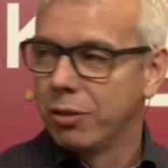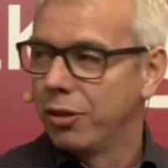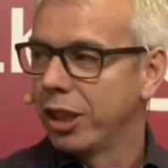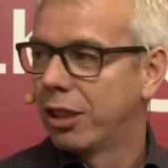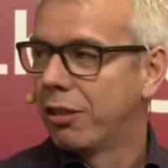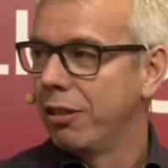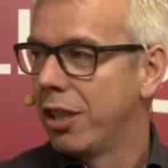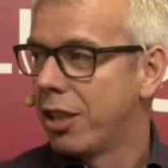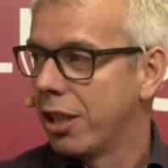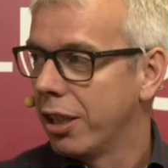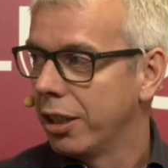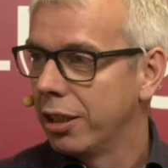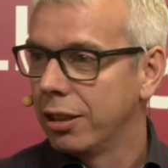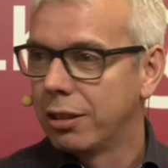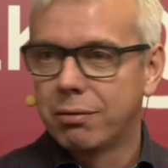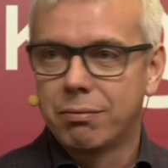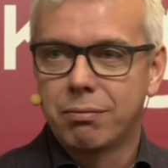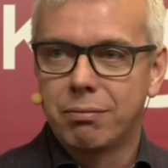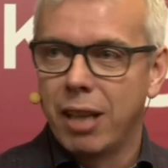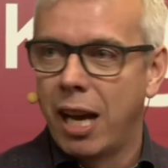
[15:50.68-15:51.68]
of increasing
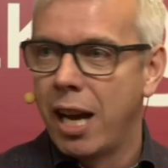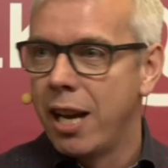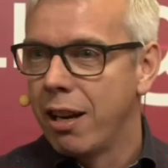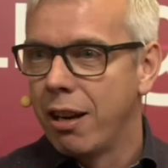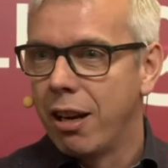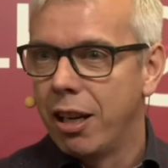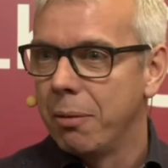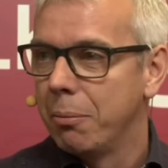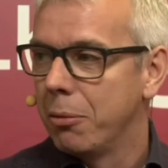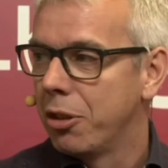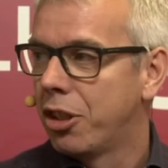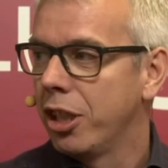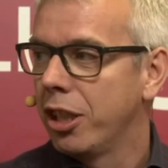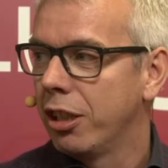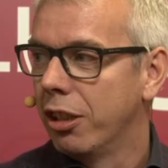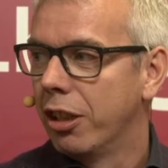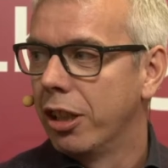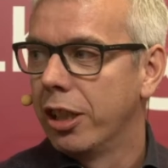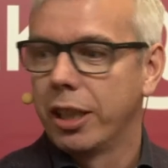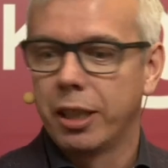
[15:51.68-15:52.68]
AI and machine
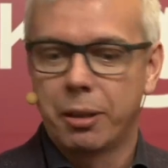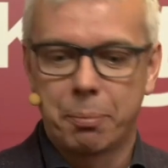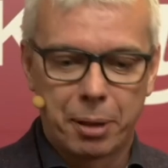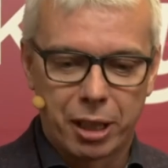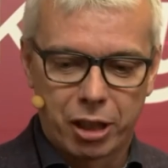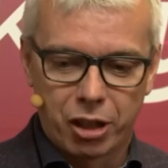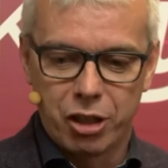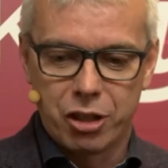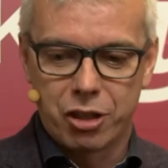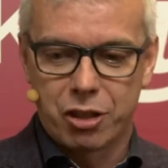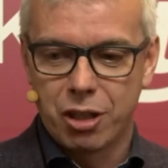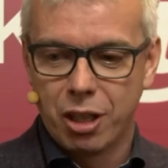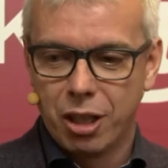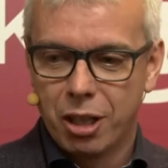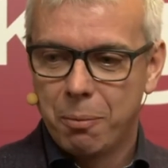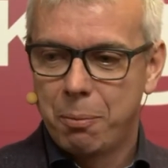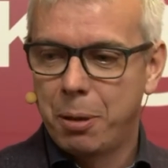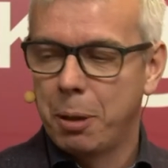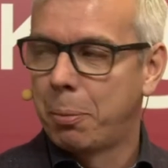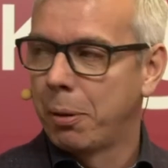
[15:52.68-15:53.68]
learning, because
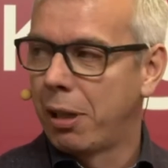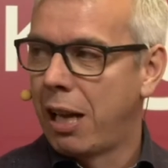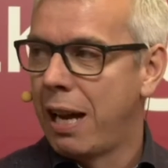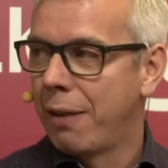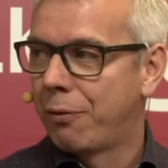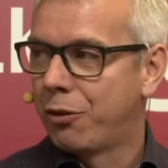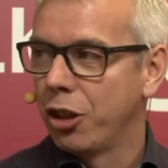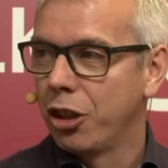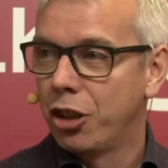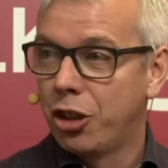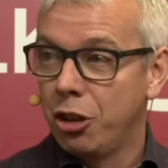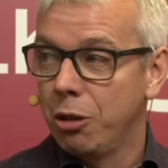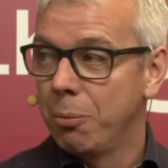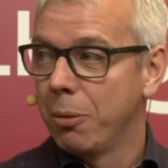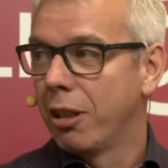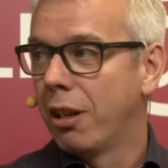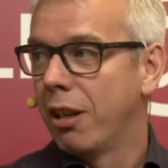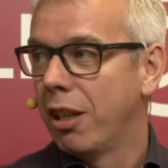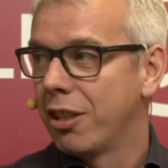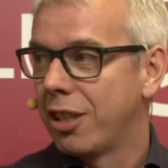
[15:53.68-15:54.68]
people have to
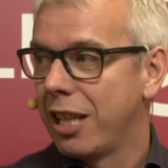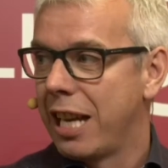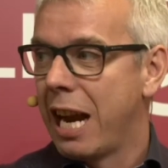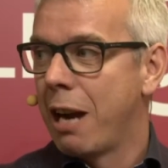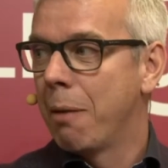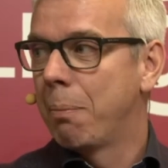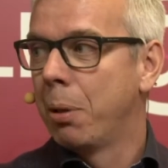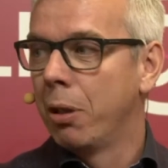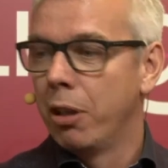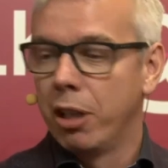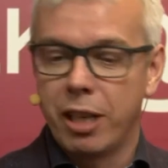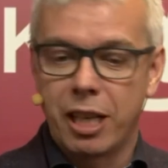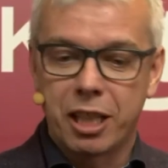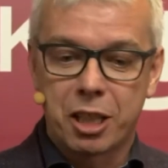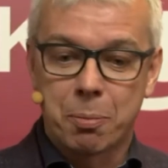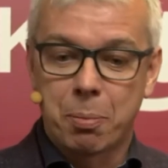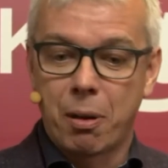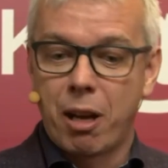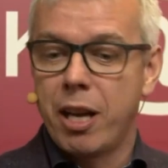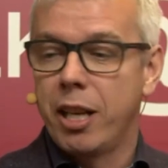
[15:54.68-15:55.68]
humanize the output and
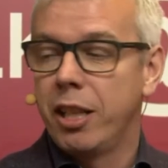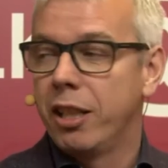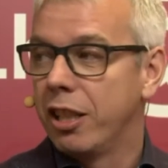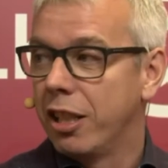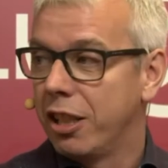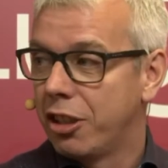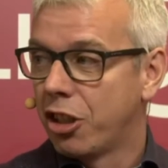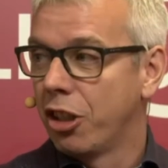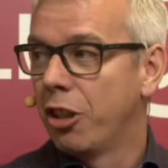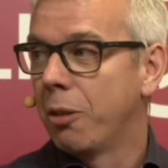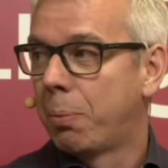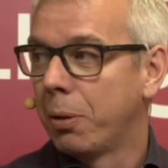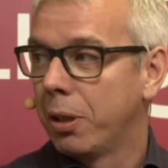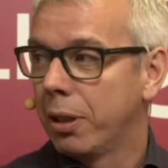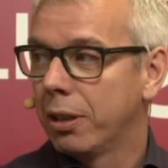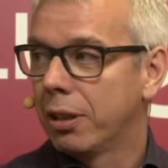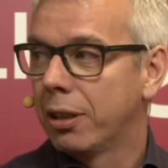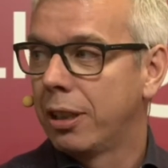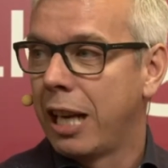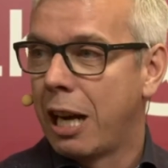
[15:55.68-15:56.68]
explain and interpret
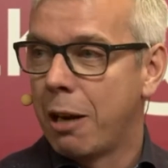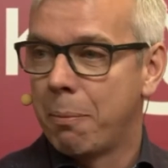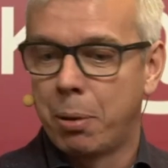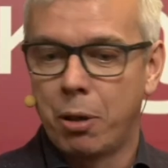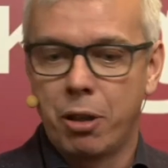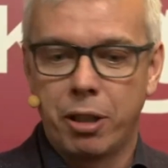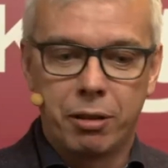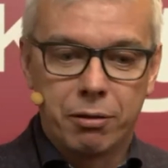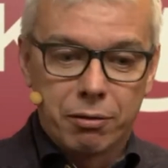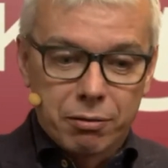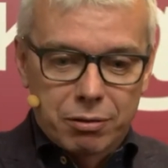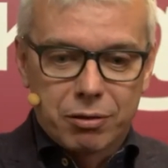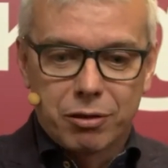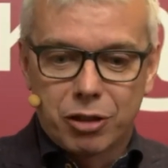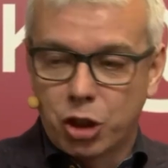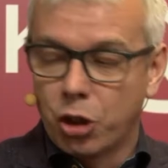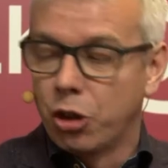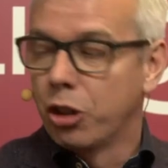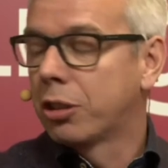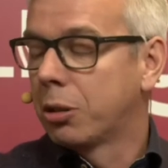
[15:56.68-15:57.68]
the output and
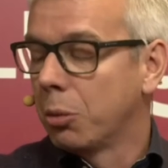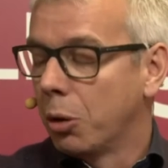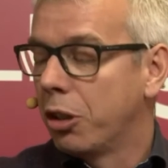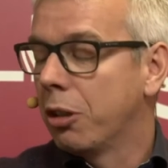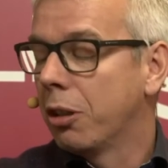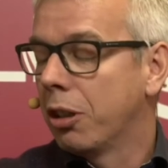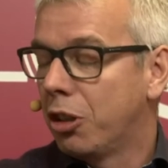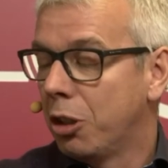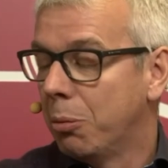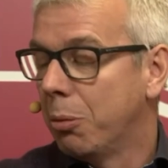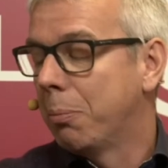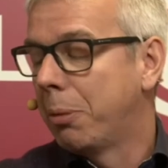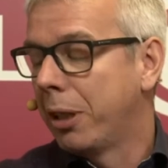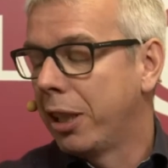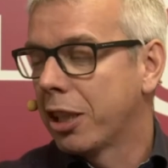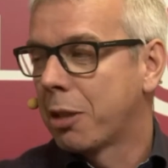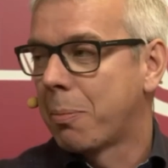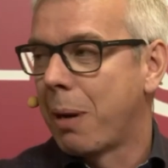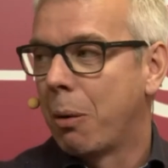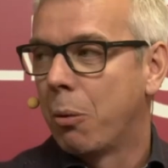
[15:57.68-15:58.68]
talk to other human
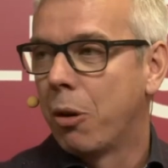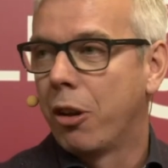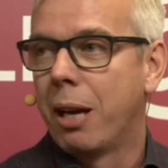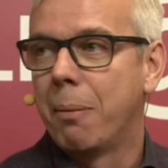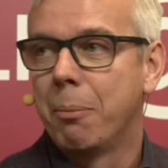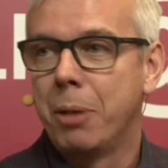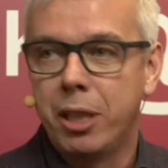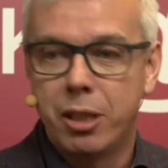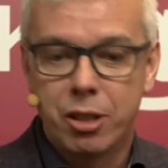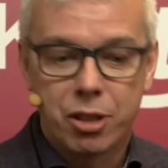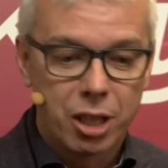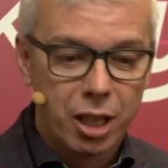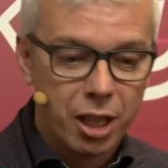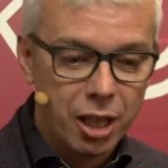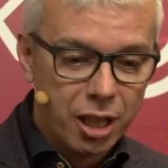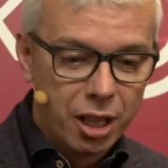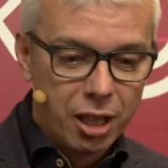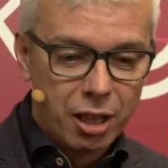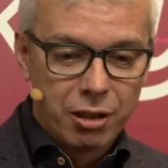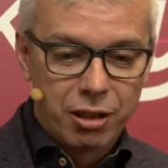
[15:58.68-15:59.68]
beings about what that means.
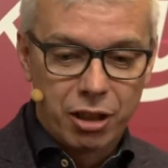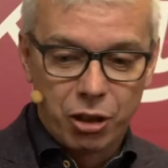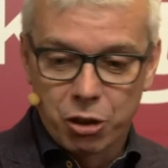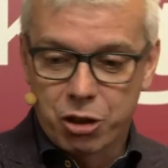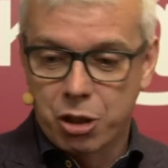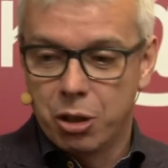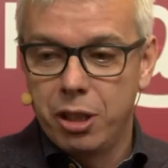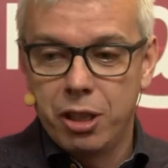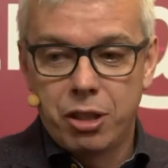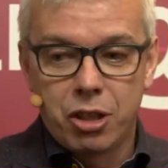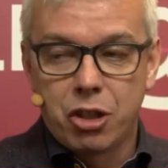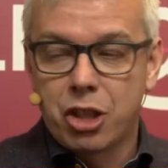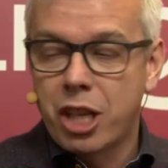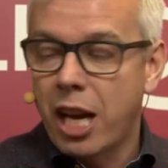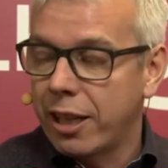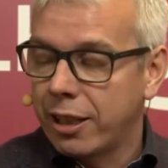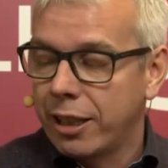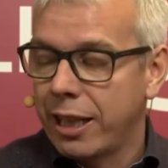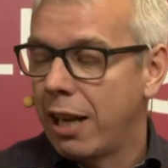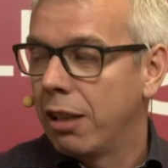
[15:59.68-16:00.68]
They also need to
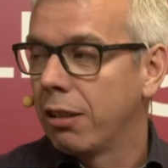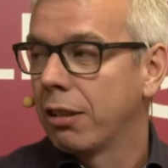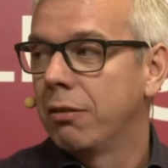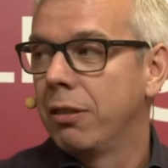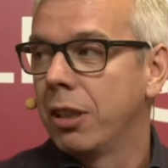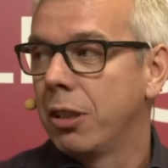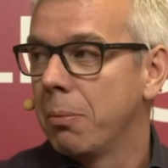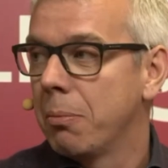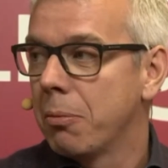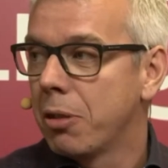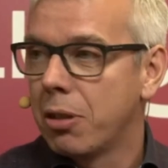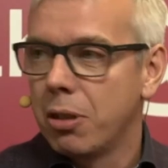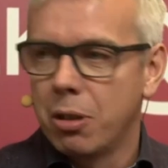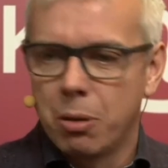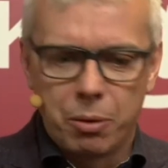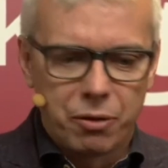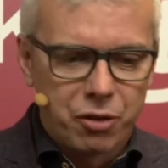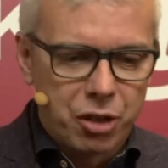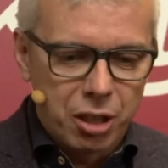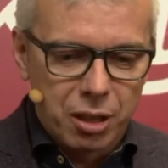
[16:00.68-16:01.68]
check the algorithms. You know,
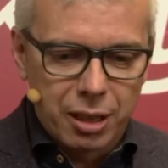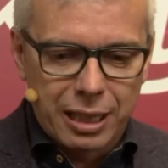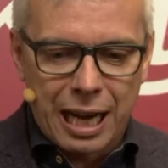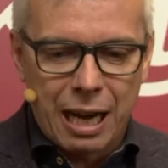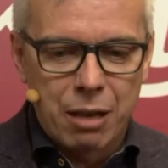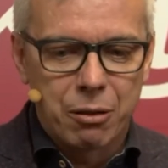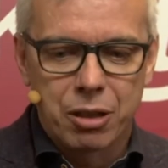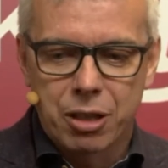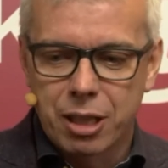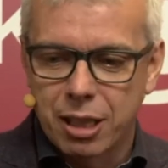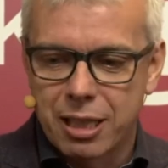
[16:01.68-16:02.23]
we've seen countless